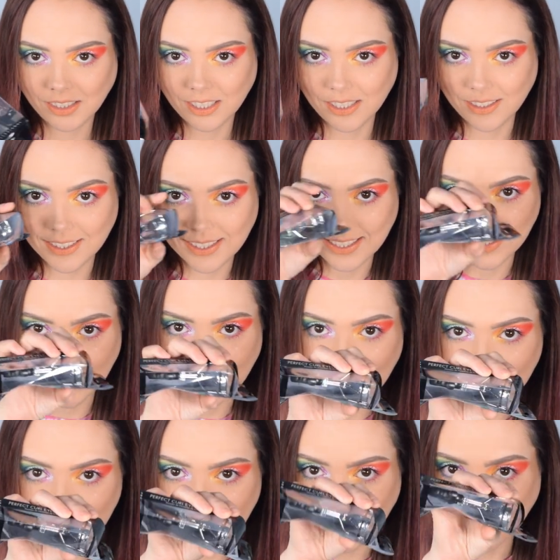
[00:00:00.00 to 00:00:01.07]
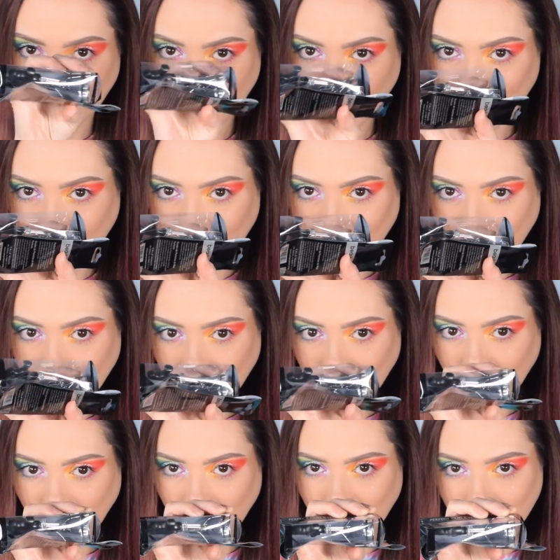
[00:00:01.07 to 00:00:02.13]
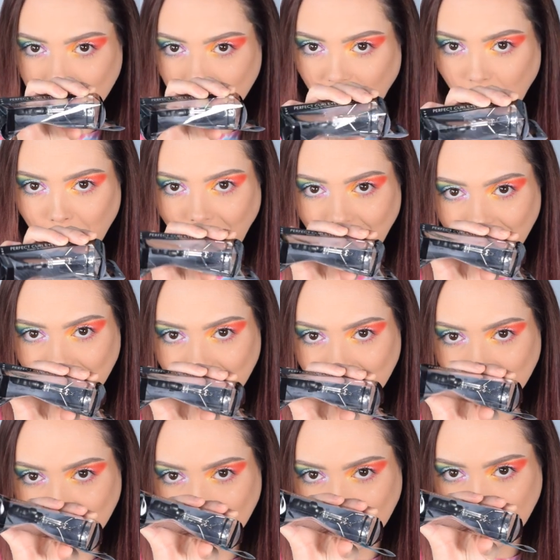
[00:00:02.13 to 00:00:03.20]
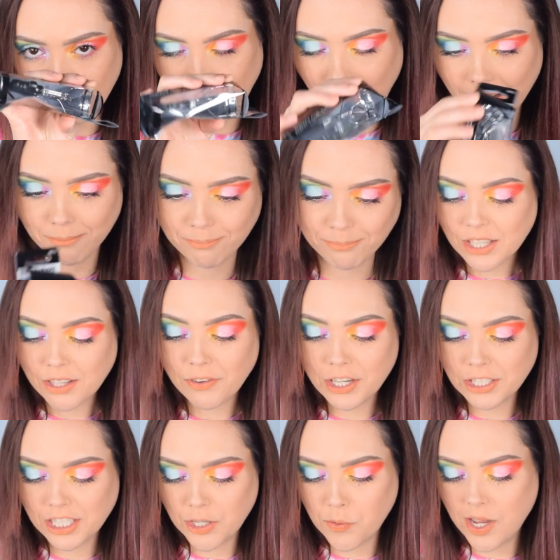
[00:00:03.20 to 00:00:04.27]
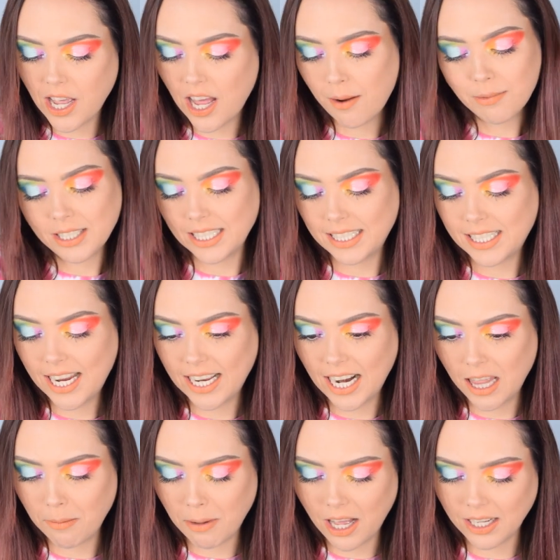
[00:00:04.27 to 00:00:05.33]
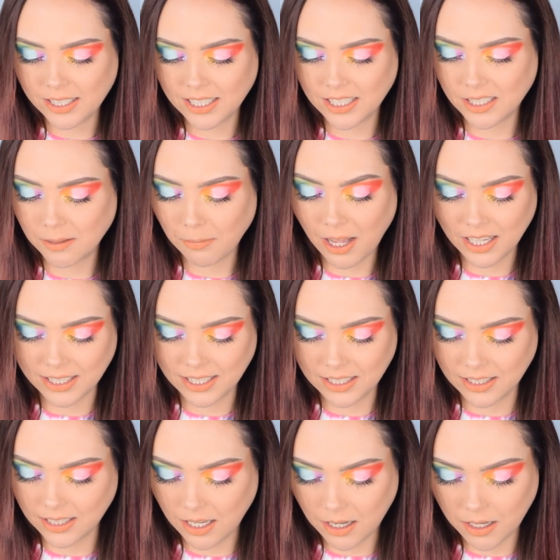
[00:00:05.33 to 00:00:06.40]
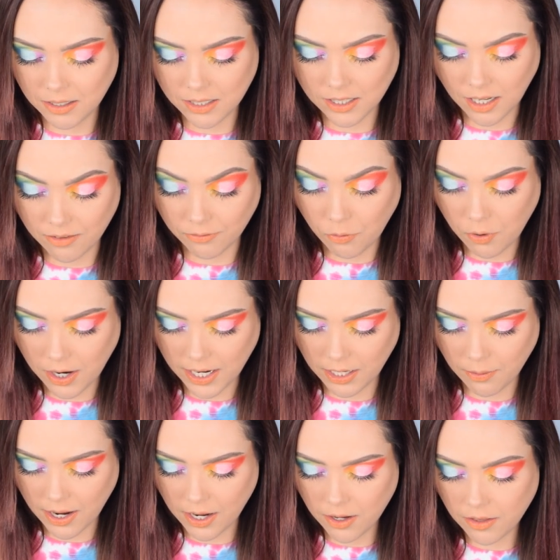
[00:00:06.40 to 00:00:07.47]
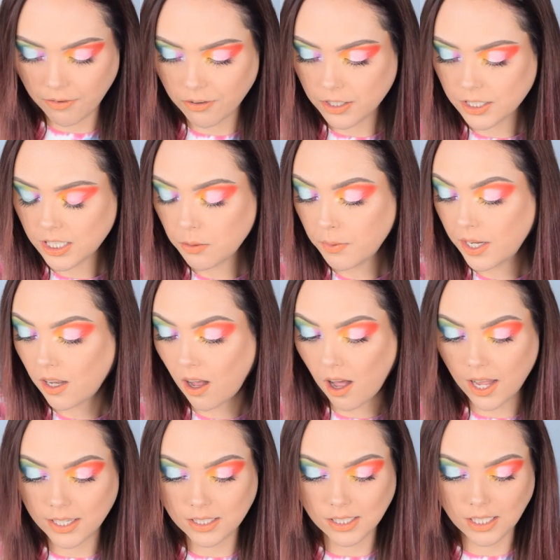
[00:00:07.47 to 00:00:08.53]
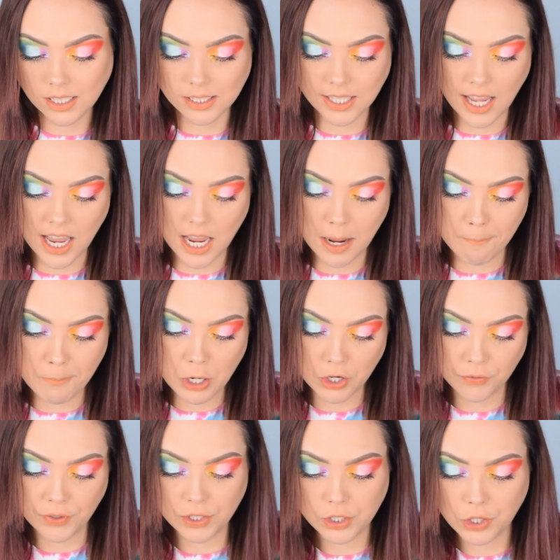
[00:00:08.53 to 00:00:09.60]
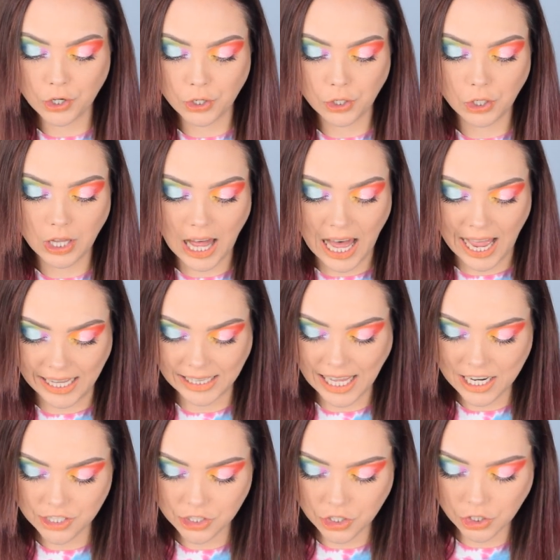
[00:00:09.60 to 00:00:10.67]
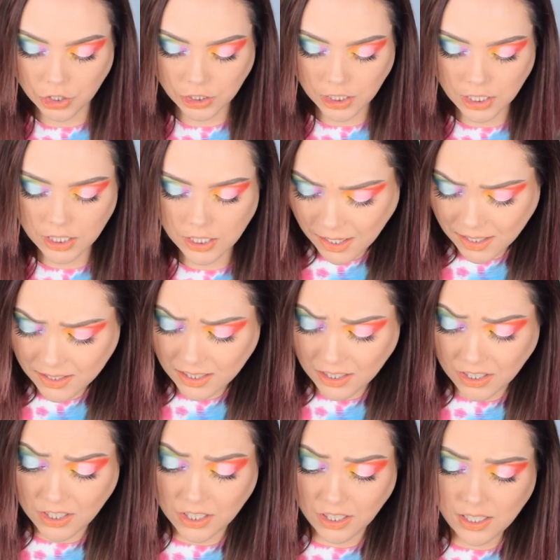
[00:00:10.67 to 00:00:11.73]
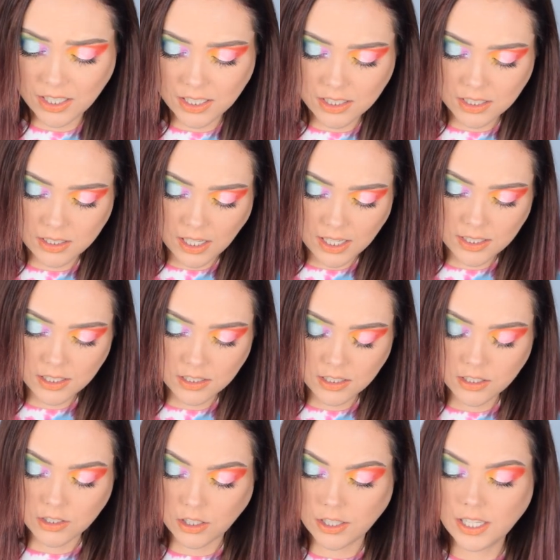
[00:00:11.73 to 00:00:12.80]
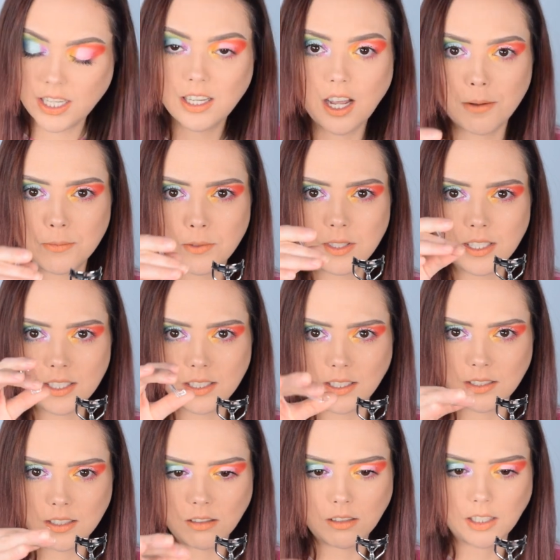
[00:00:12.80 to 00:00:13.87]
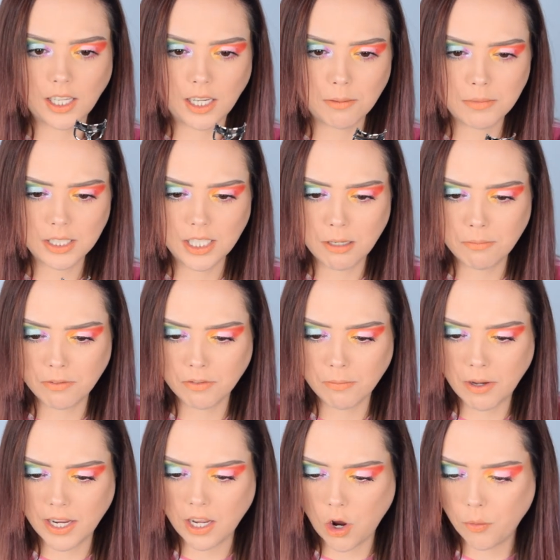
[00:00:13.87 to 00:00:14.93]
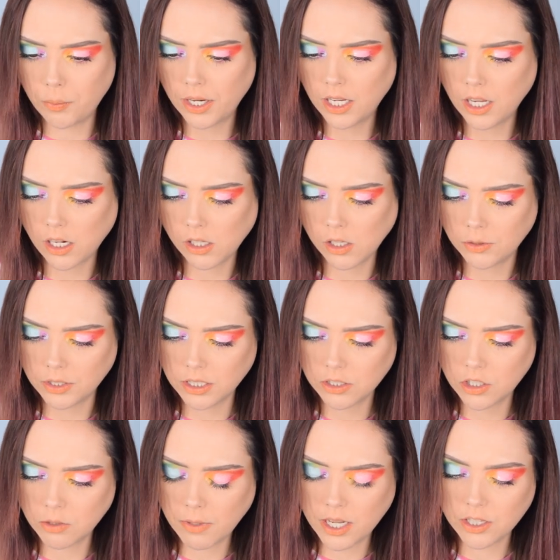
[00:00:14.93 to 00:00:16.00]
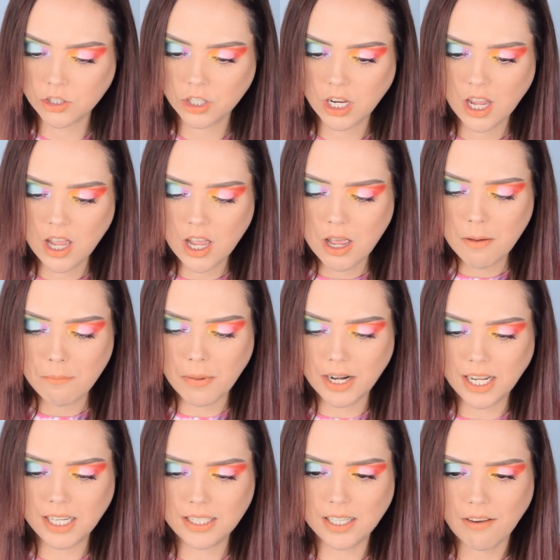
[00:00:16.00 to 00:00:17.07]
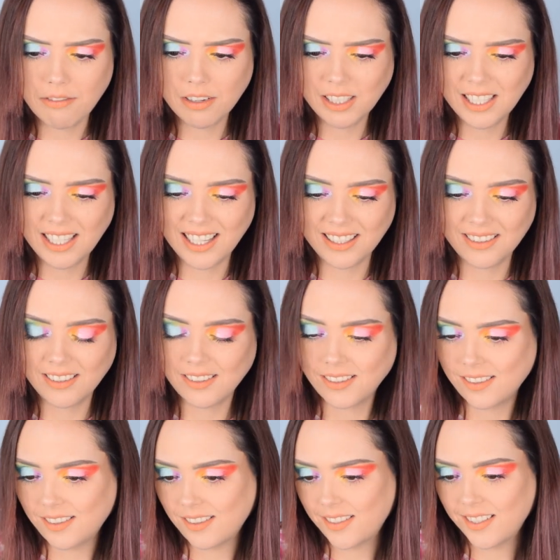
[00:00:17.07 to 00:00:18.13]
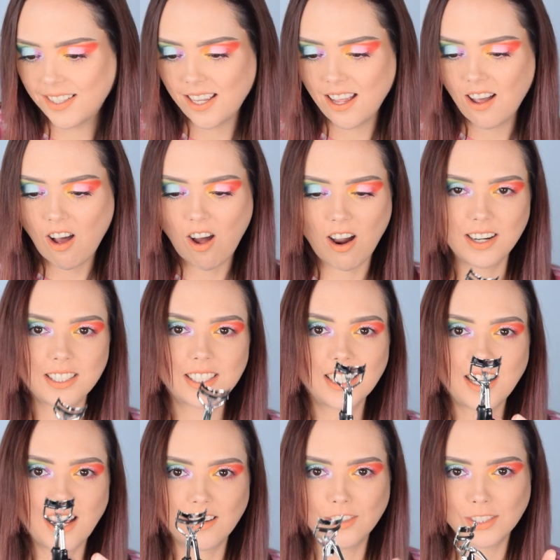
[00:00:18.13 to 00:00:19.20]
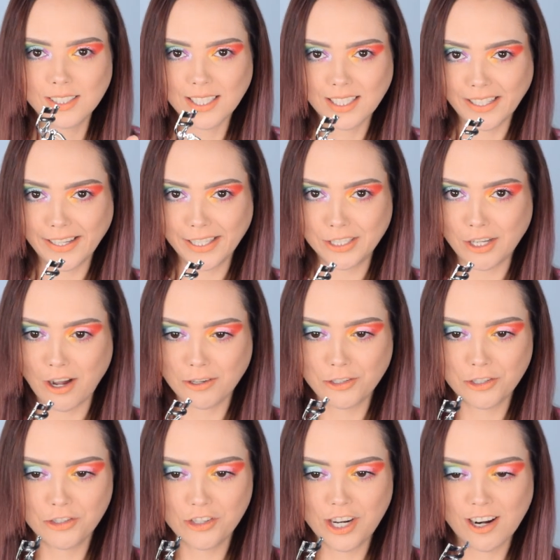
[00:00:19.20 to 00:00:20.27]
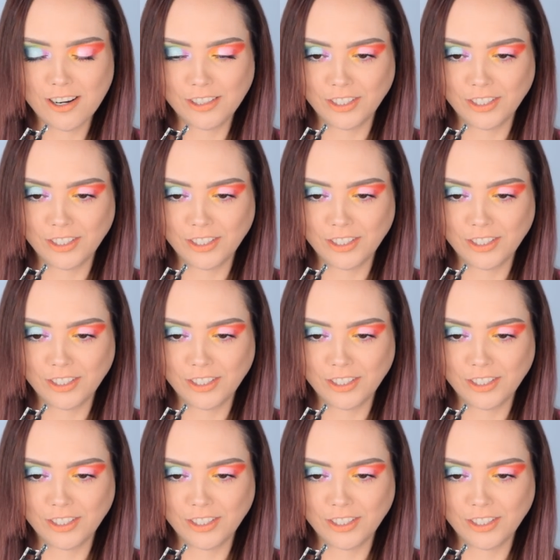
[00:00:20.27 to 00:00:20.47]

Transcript: You see, can you see? Can you see how bad it is? It's bad. the first thing we got, I'm just gonna take it out of the box because the box is done for anyway. The first thing we got is a Perfect Curl eyelash curler. It's it's nice and sturdy. It comes with this nice little clamp to keep it from like opening and closing too much. But it definitely, honestly kind of looks like a doctor's chair.